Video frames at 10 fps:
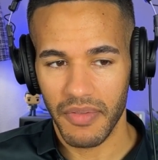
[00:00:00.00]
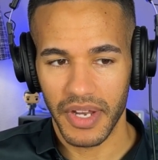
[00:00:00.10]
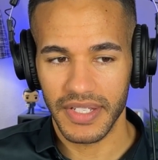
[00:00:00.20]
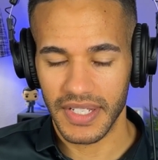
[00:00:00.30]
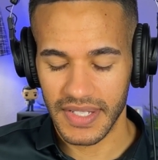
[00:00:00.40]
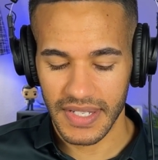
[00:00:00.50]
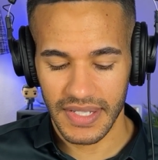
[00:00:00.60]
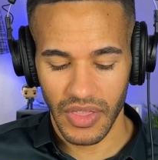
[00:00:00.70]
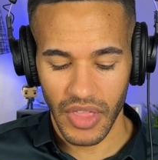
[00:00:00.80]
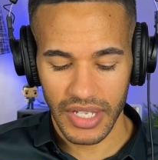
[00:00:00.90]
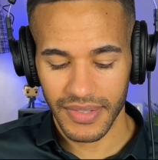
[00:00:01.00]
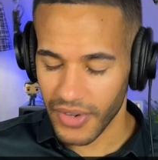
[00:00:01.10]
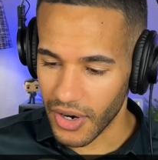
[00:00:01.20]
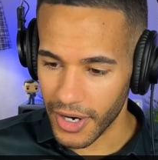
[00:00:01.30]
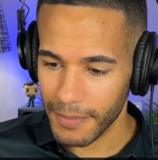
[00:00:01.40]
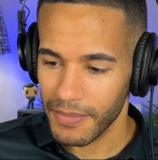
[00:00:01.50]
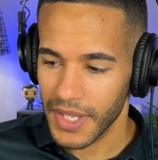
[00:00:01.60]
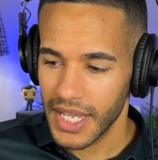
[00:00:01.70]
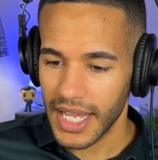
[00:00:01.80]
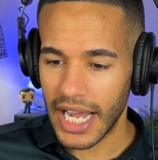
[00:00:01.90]
that has existed thus far
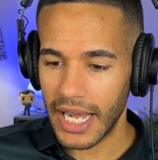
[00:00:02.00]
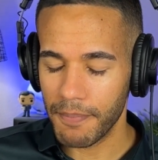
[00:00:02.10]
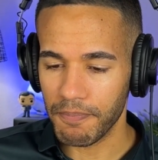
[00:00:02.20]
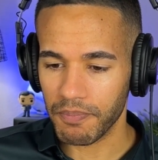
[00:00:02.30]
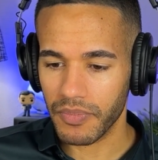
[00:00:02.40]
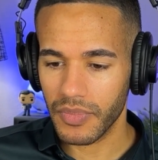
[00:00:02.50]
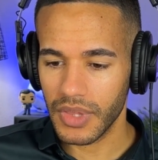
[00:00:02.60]
um,